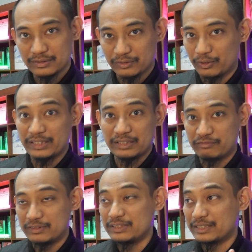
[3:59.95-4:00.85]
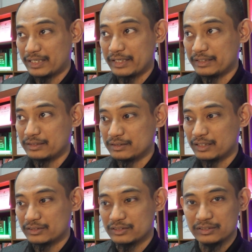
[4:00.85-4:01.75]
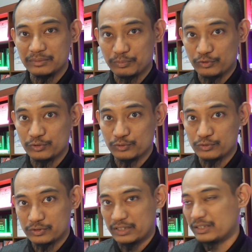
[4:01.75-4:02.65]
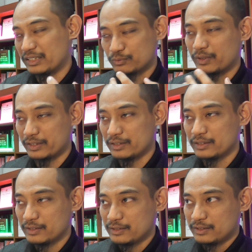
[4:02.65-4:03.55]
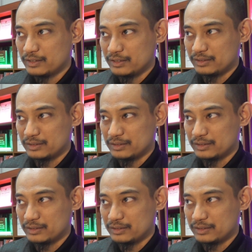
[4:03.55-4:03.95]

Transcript: collectively can actually produce, and that's why in